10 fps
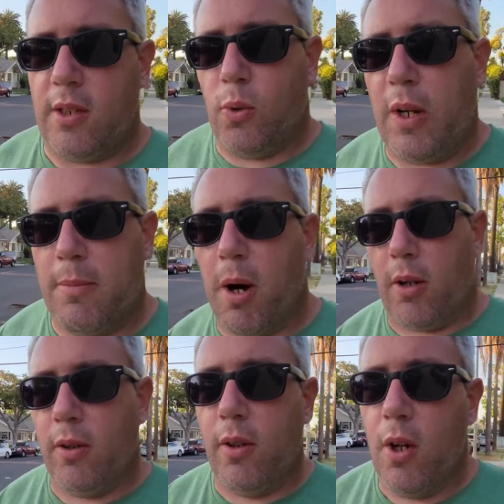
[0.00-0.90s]
twenty
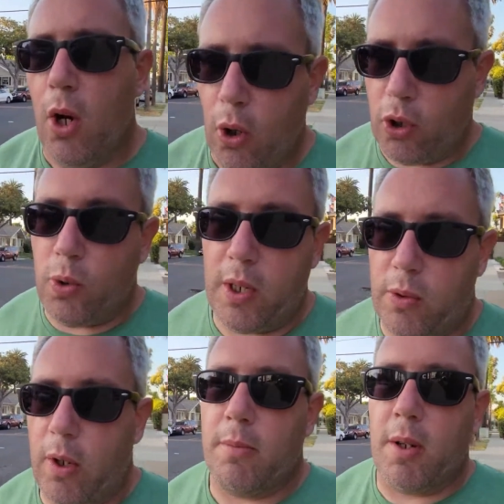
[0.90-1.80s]
model, or
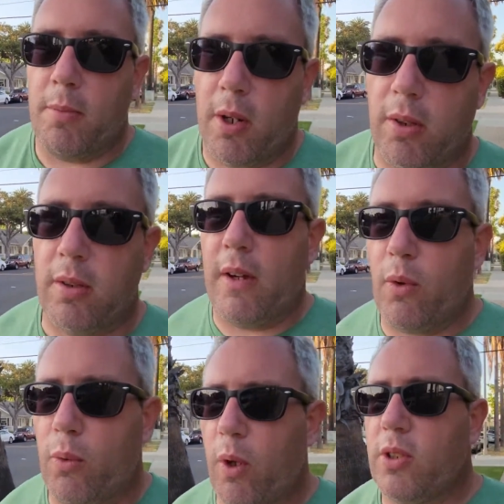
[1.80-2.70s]
twenty twenty-one model,
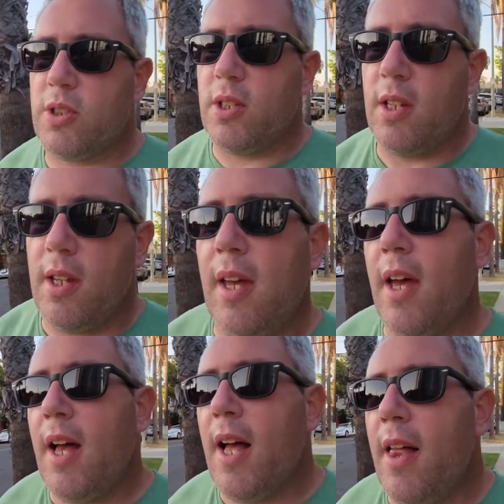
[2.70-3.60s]
however it works,
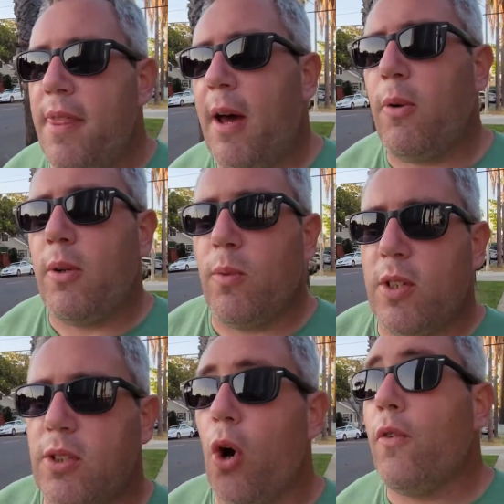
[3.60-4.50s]
that
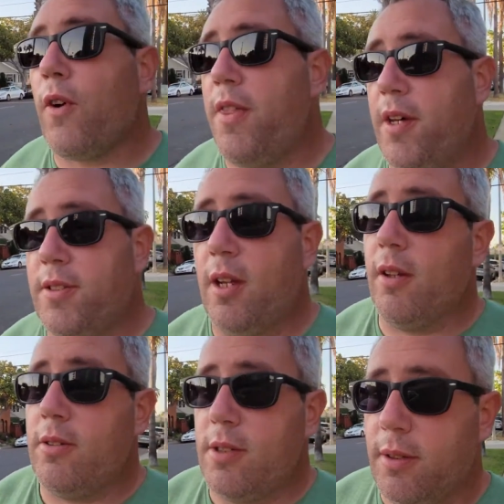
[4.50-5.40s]
one was over one
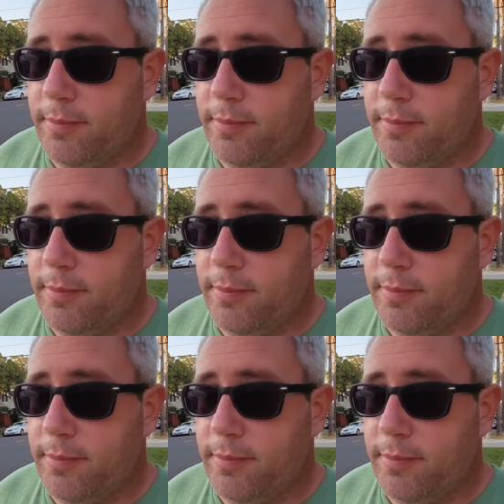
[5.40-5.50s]
thousand dollars.